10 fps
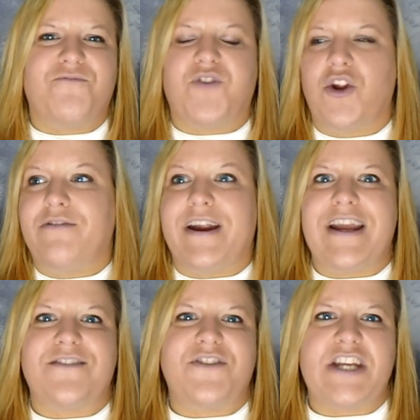
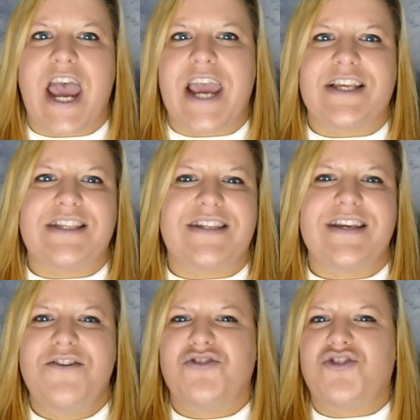flurry of texts
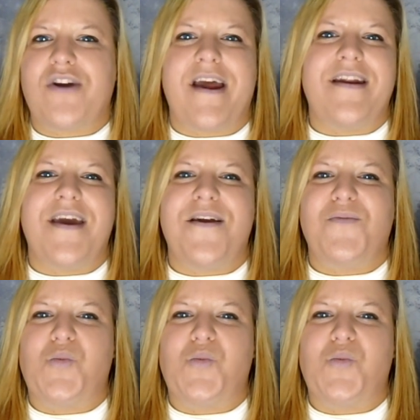trying to